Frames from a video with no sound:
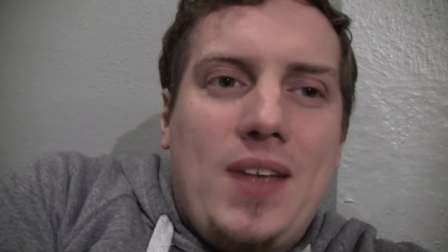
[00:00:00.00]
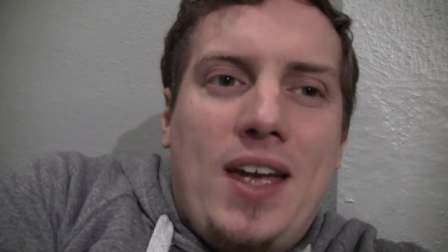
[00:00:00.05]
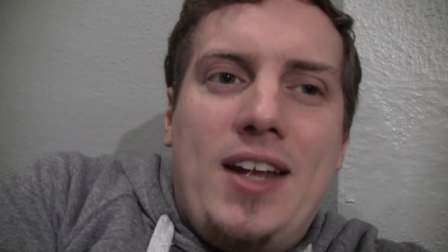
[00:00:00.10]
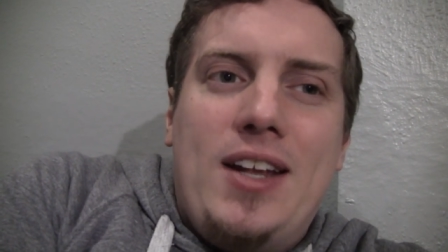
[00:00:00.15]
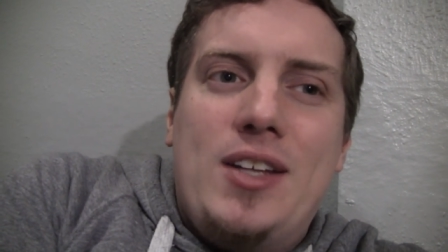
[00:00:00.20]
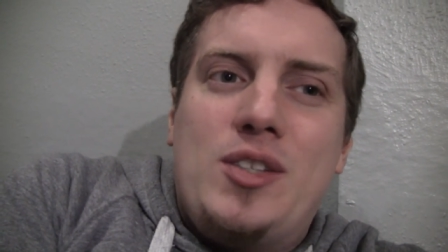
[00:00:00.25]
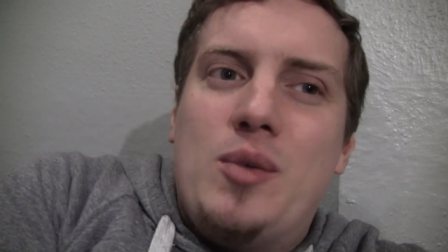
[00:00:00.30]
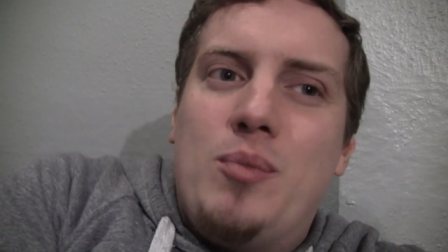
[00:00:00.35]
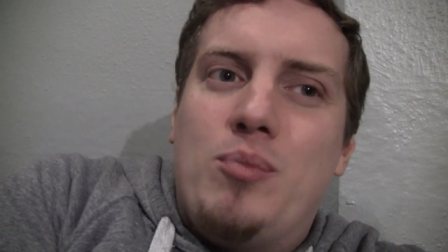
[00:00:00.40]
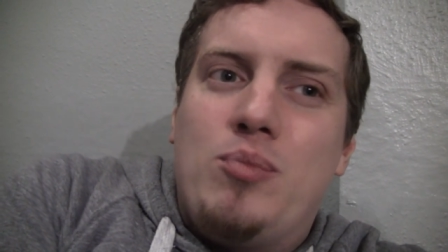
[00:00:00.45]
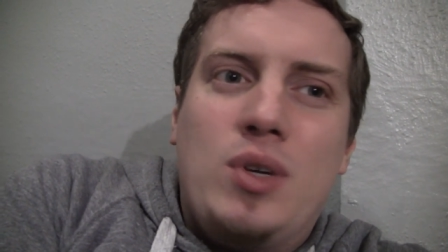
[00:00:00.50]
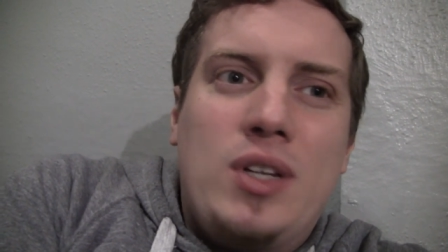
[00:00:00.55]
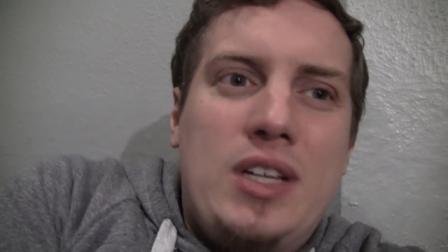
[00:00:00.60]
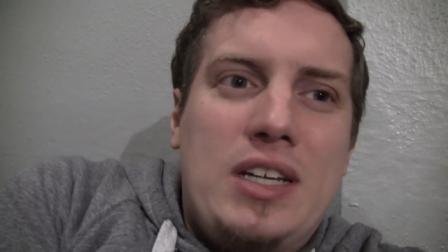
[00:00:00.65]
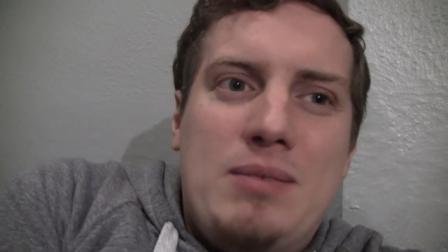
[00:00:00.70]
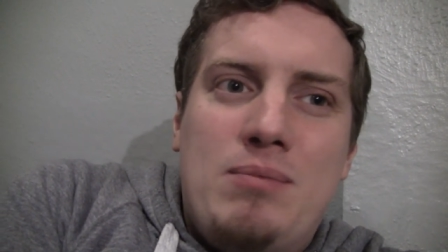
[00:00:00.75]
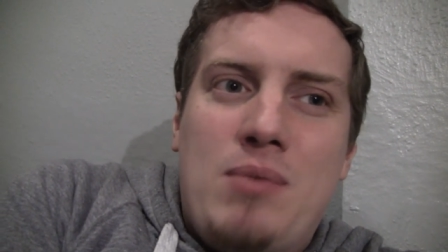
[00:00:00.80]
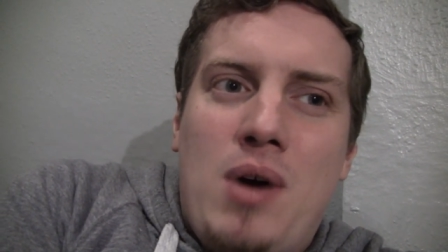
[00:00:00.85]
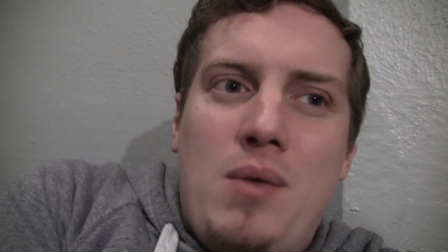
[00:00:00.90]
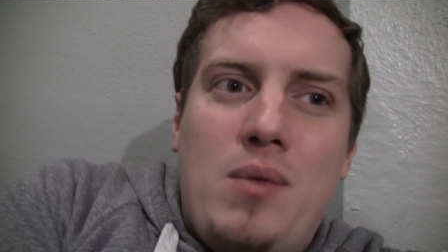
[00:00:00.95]
And it's a
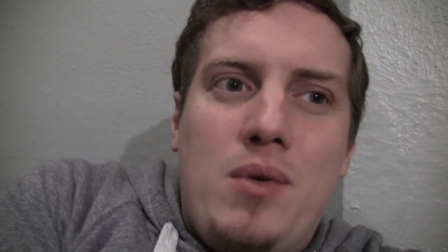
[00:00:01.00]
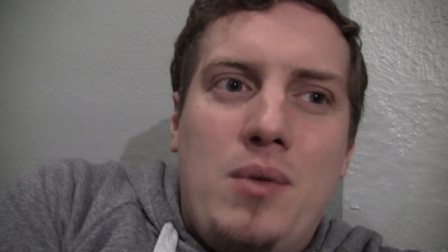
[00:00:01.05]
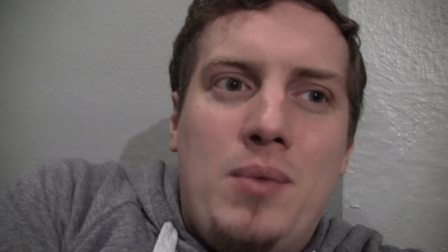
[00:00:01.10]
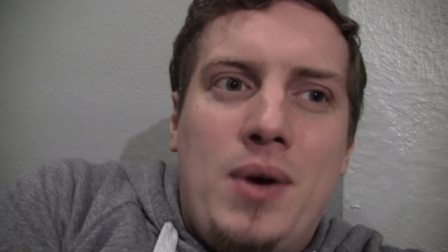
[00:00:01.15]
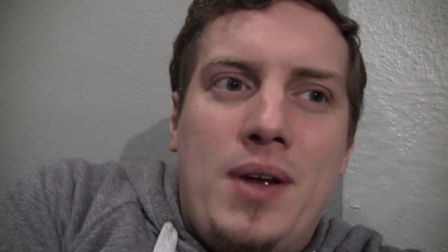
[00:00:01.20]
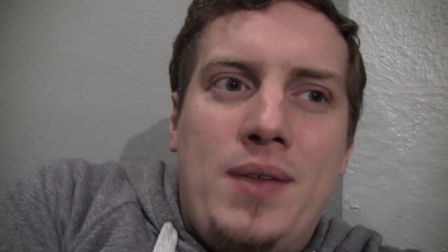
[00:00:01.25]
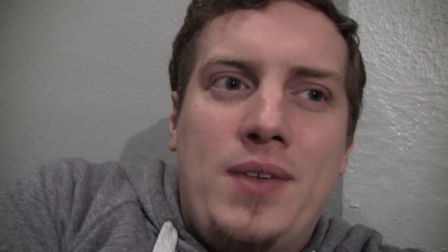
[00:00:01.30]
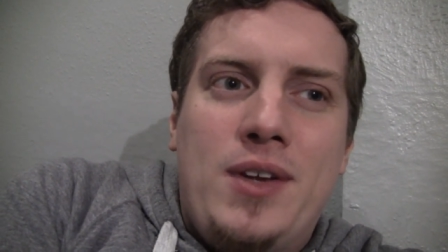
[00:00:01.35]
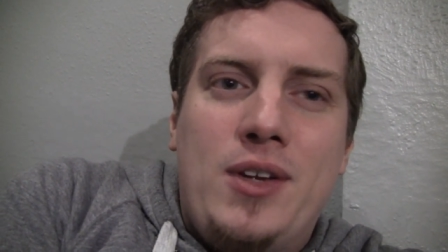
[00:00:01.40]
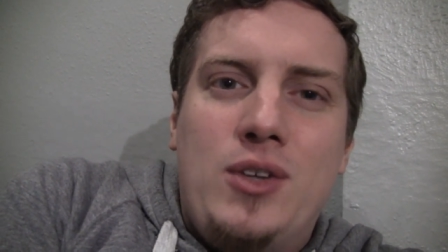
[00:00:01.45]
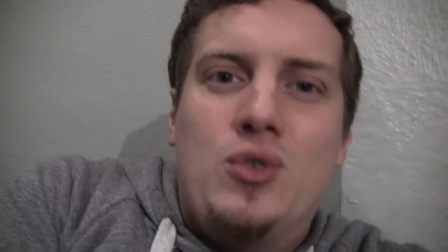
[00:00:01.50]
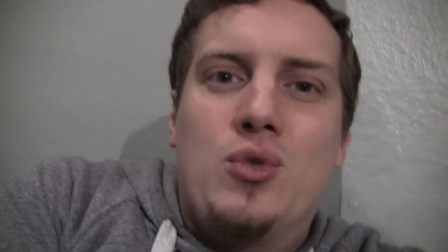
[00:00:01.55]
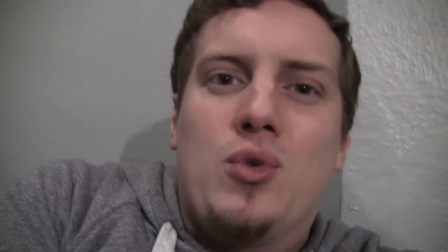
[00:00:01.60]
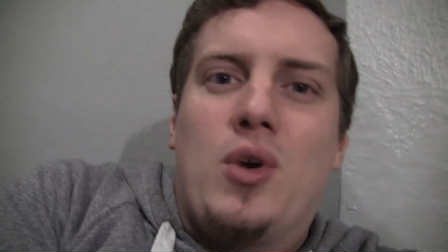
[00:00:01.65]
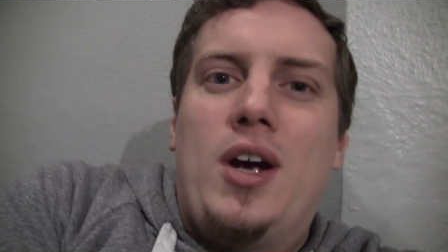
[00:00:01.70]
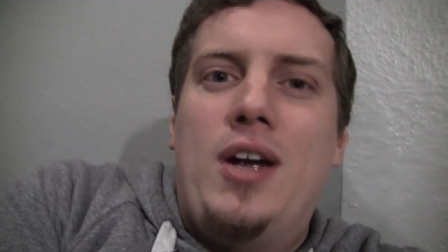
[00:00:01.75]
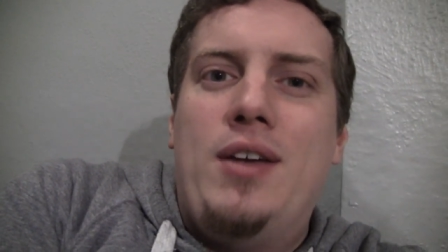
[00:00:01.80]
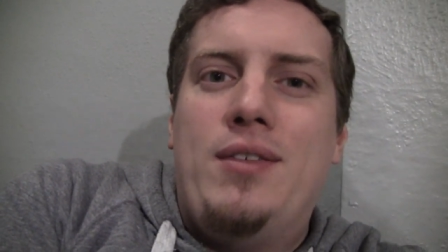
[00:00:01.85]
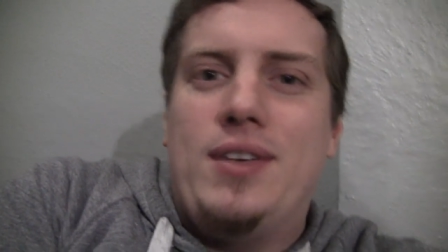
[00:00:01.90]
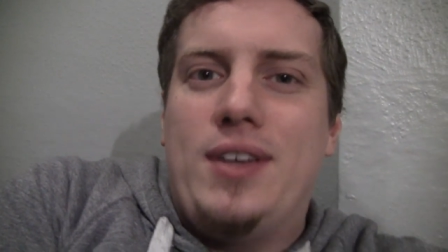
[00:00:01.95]
brilliant moment when they're
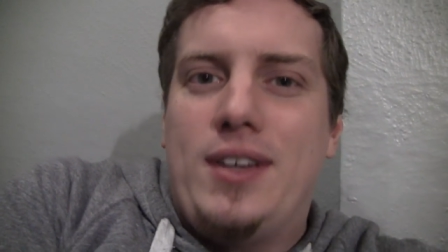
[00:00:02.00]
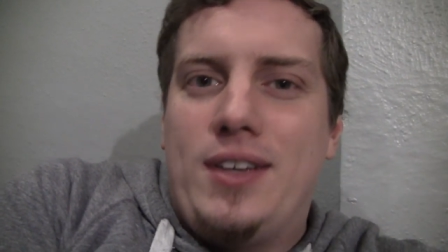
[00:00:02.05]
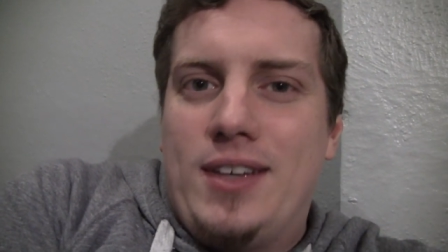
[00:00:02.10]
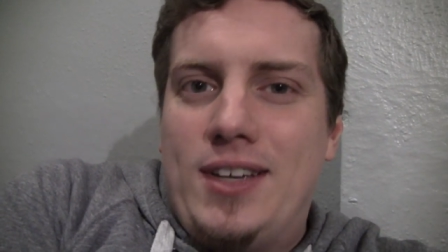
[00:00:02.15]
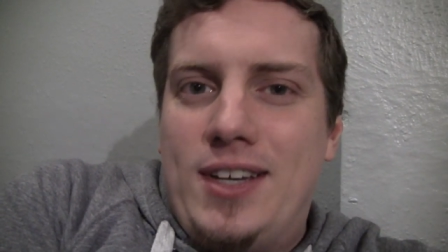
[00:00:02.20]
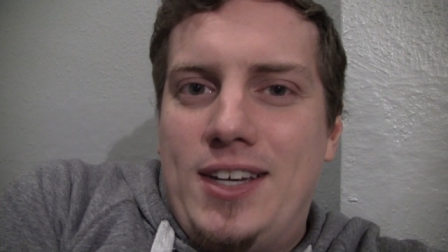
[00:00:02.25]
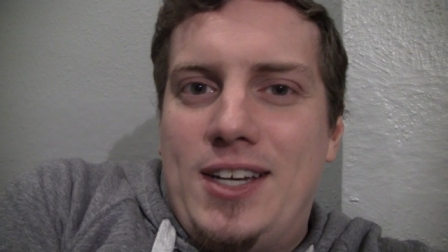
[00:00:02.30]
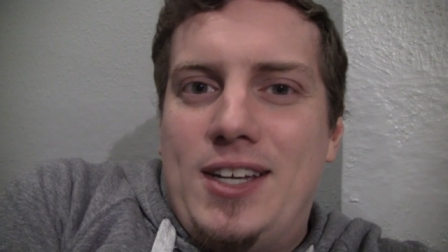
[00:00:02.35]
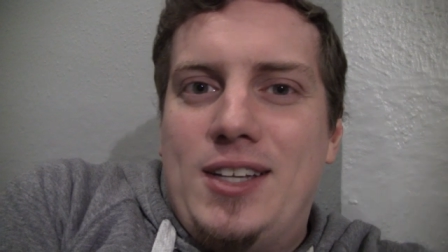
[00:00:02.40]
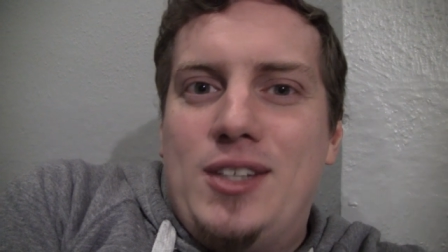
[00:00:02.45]
driving